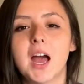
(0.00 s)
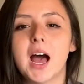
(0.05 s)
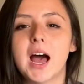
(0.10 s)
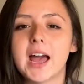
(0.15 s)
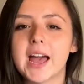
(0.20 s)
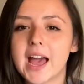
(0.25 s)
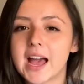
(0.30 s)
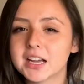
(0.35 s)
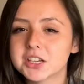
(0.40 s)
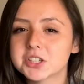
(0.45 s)

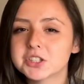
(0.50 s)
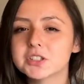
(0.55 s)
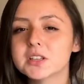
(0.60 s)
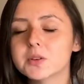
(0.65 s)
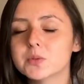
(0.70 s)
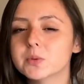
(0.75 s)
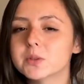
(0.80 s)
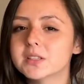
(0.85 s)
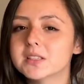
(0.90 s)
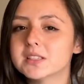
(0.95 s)
I
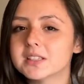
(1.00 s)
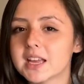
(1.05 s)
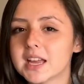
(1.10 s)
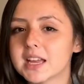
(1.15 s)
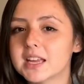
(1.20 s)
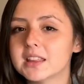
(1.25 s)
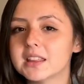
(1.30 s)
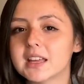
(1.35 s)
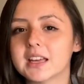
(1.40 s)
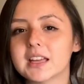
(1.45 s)
actually would
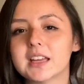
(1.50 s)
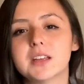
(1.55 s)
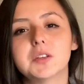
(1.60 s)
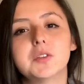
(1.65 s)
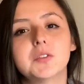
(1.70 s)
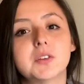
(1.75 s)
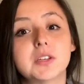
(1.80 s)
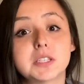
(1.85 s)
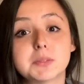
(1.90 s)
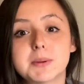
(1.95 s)
say that
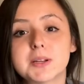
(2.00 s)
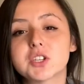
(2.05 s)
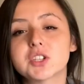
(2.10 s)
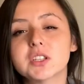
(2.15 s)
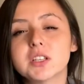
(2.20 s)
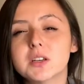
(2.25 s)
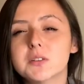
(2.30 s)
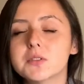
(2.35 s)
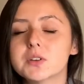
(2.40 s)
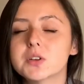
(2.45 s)

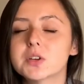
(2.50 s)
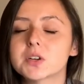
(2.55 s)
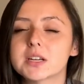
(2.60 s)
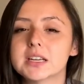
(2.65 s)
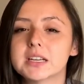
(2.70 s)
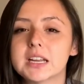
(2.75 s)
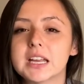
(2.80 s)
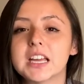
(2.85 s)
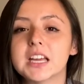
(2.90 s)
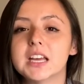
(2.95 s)
especially if you're
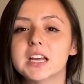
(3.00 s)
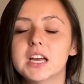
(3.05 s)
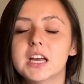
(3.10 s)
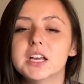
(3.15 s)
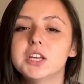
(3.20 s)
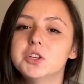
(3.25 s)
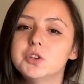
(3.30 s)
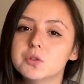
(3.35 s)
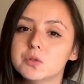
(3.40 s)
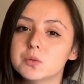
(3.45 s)
in a
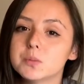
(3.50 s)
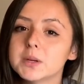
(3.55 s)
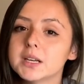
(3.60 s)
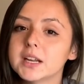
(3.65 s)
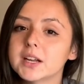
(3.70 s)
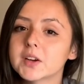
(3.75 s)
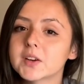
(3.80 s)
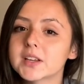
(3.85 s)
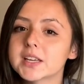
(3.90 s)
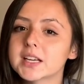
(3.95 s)
humid
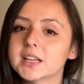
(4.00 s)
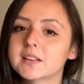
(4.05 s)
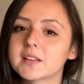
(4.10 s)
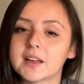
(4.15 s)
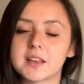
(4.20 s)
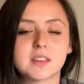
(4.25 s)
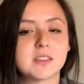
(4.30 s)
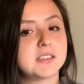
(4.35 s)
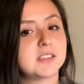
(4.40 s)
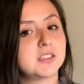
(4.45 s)
area,
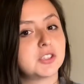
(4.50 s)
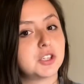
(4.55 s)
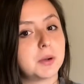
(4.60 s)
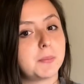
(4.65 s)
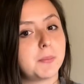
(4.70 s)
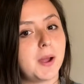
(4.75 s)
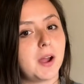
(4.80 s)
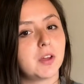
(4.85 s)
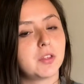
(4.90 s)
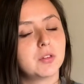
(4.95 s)
like these are your
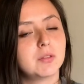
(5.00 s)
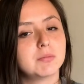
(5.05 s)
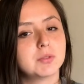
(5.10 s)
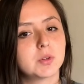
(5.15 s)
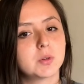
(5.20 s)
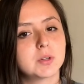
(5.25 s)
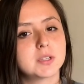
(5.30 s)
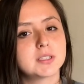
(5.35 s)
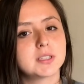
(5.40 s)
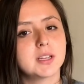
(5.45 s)
bathroom
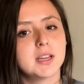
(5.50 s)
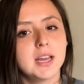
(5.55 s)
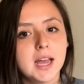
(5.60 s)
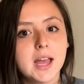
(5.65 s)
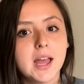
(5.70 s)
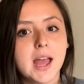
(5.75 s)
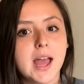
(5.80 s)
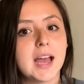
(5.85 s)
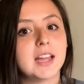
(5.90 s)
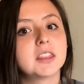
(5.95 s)
doors,
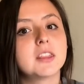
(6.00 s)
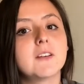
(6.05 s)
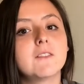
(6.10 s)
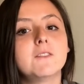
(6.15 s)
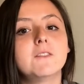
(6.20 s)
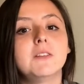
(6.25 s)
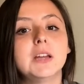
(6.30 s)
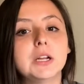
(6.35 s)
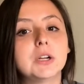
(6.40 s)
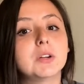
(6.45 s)
at the
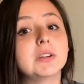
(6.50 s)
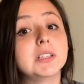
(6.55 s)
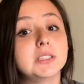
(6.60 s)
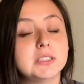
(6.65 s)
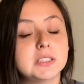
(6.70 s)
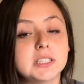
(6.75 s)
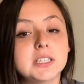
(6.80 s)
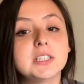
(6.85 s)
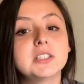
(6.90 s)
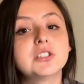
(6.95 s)
very
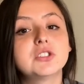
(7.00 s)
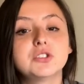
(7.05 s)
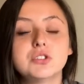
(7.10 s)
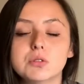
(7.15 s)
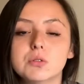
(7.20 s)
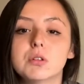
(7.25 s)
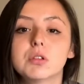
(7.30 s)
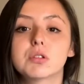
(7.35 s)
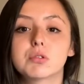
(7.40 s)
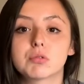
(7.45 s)
least
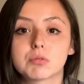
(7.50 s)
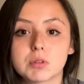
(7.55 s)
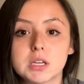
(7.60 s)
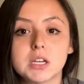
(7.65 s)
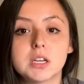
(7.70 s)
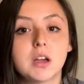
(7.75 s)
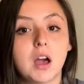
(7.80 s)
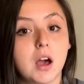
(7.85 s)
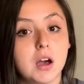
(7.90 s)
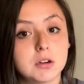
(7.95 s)
do
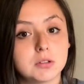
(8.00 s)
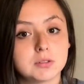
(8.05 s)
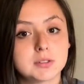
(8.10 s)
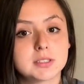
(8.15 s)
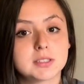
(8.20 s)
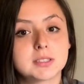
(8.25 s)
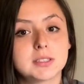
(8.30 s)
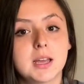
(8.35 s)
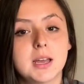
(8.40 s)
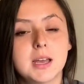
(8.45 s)
3
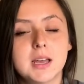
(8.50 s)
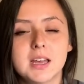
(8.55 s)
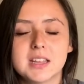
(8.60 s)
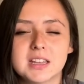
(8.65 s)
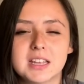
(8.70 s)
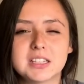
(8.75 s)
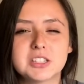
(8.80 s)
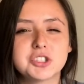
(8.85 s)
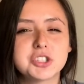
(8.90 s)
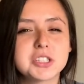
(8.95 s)
coats.
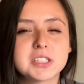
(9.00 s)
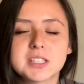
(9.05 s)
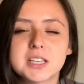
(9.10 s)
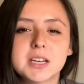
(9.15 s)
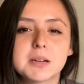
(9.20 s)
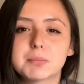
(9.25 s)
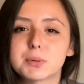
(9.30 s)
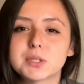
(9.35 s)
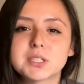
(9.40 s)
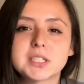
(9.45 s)
It's just
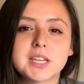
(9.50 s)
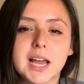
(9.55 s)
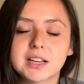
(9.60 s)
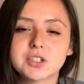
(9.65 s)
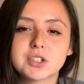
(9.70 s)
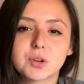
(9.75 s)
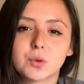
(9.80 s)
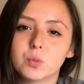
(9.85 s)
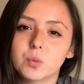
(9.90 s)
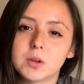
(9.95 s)
gonna
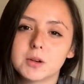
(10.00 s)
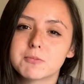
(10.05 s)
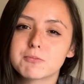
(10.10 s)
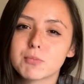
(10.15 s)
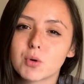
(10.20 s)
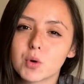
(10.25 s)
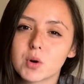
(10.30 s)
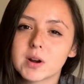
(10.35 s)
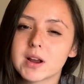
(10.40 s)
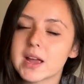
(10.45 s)
protect your wood
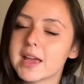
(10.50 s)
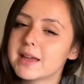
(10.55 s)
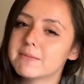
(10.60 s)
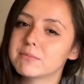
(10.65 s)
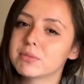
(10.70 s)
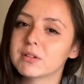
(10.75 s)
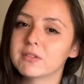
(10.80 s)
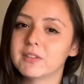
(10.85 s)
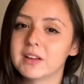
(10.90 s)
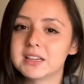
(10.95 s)
more
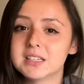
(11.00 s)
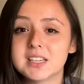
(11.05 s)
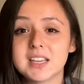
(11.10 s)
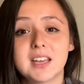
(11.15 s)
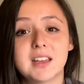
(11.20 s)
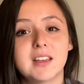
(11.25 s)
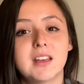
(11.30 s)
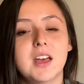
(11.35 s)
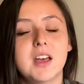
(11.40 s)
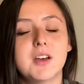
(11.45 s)
and prevent
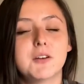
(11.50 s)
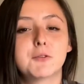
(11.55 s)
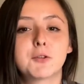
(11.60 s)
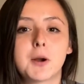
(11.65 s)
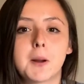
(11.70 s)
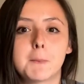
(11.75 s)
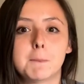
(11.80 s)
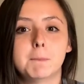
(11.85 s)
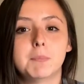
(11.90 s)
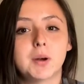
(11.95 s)
it
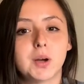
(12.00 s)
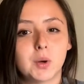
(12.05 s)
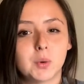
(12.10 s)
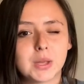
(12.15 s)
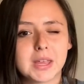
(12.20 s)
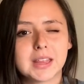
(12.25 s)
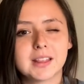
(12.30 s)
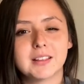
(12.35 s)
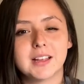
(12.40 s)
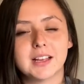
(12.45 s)
from
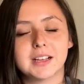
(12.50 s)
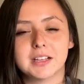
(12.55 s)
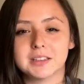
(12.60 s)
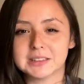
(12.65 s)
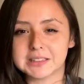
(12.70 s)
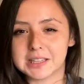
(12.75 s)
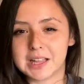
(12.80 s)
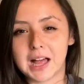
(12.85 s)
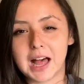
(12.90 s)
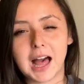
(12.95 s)
bowing, like a
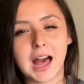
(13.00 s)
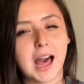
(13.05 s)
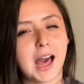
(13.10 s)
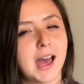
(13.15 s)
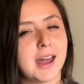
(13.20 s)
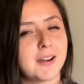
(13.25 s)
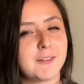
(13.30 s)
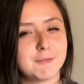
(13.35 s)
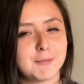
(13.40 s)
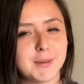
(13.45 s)

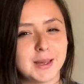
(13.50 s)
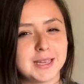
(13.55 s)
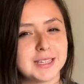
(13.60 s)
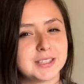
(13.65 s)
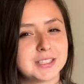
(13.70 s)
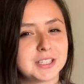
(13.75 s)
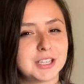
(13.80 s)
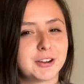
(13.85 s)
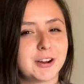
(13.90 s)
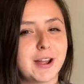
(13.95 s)
lot of my
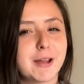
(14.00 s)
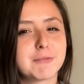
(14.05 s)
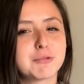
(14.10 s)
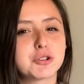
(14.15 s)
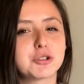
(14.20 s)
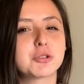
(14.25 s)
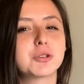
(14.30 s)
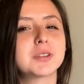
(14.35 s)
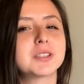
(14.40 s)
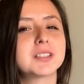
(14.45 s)
Instagram
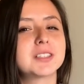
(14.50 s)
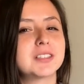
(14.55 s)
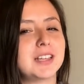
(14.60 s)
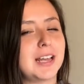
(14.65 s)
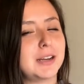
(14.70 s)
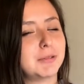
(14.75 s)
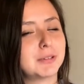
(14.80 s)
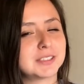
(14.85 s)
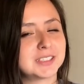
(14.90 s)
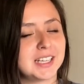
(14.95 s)
trolls
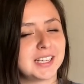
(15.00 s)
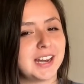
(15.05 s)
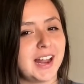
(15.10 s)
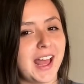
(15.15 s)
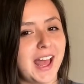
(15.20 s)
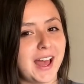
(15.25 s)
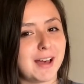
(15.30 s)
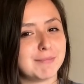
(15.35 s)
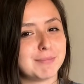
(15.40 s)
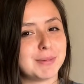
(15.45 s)
said was gonna
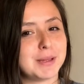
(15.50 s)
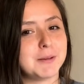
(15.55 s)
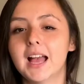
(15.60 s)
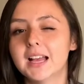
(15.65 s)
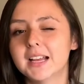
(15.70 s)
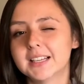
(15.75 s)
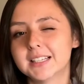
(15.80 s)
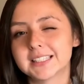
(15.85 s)
happen.